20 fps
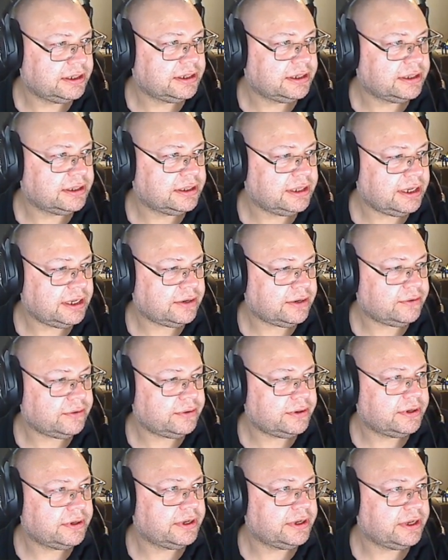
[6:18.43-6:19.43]
now
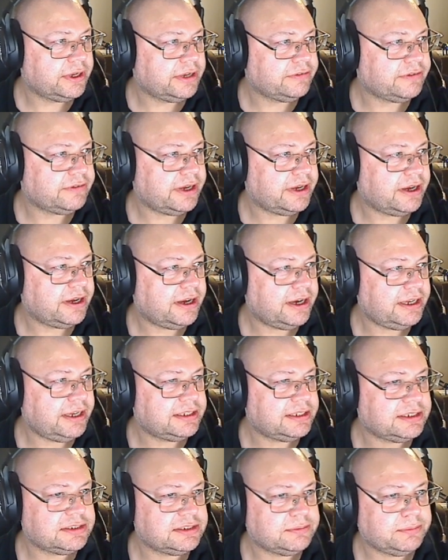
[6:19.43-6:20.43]
if I hide
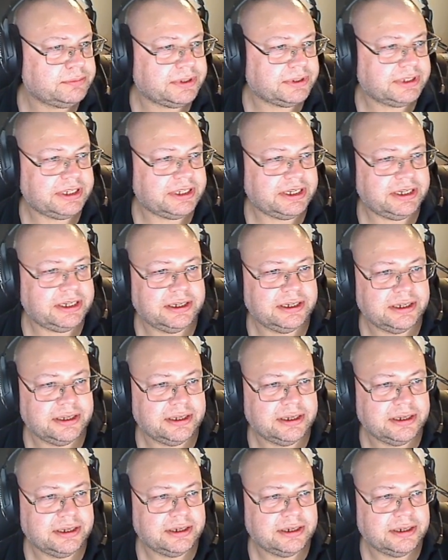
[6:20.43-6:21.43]
this body,
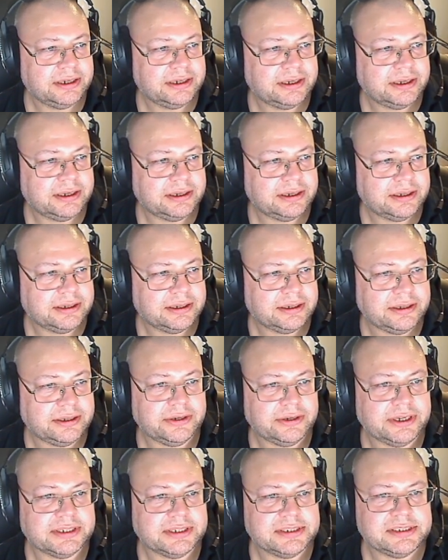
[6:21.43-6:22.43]
you
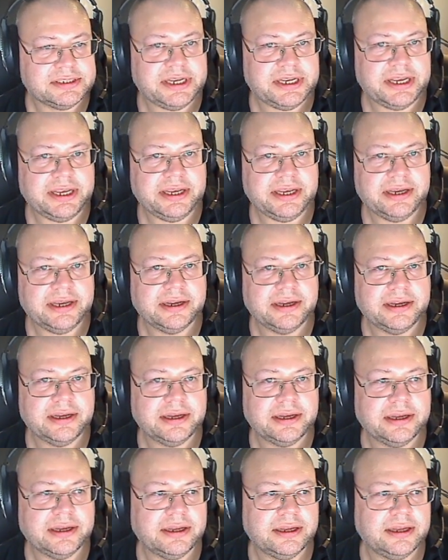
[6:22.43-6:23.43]
can see
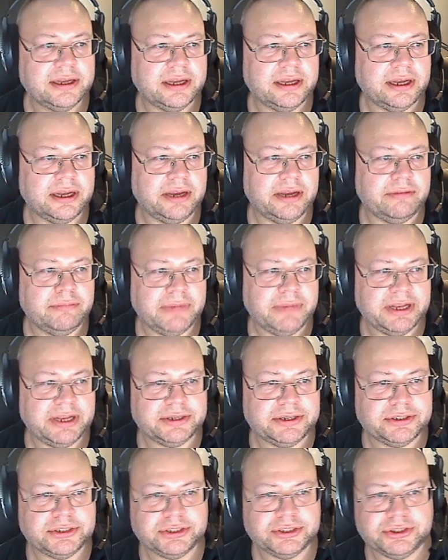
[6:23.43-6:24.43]
I have
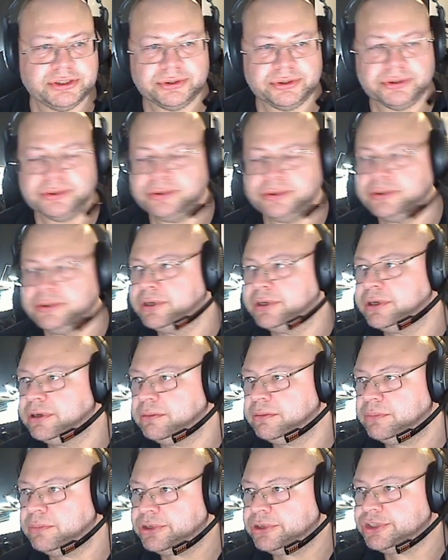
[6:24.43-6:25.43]
managed to
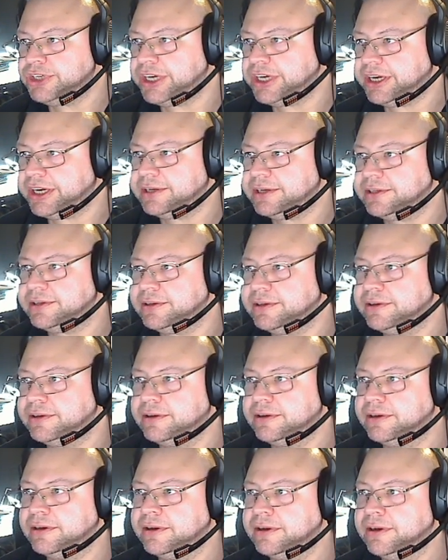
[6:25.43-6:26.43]
project
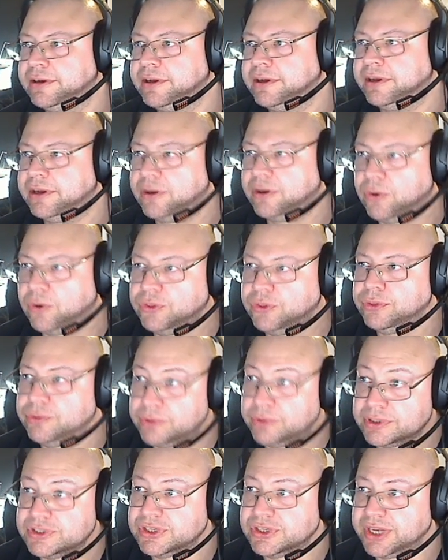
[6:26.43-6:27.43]
onto
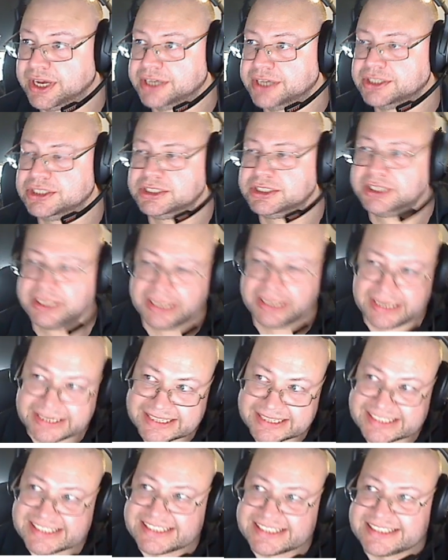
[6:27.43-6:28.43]
a sketch the
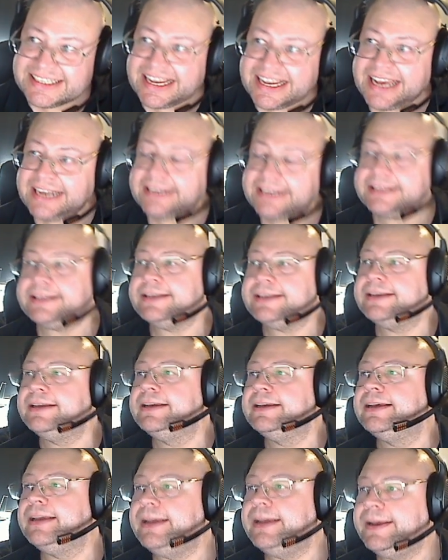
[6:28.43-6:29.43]
exact
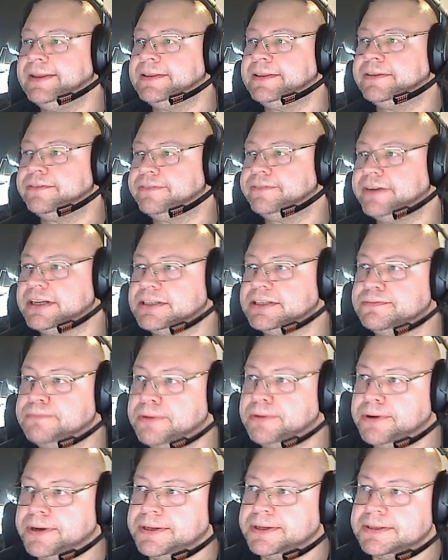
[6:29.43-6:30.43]
interface
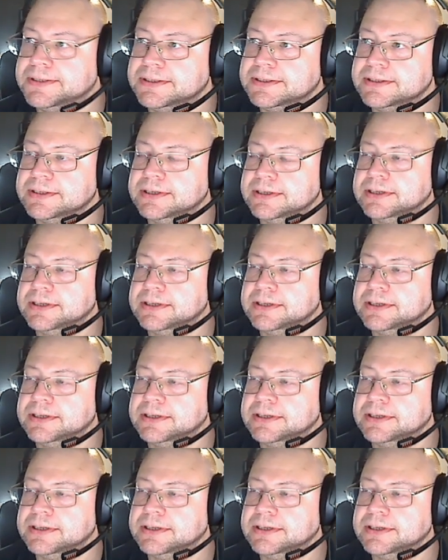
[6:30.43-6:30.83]
points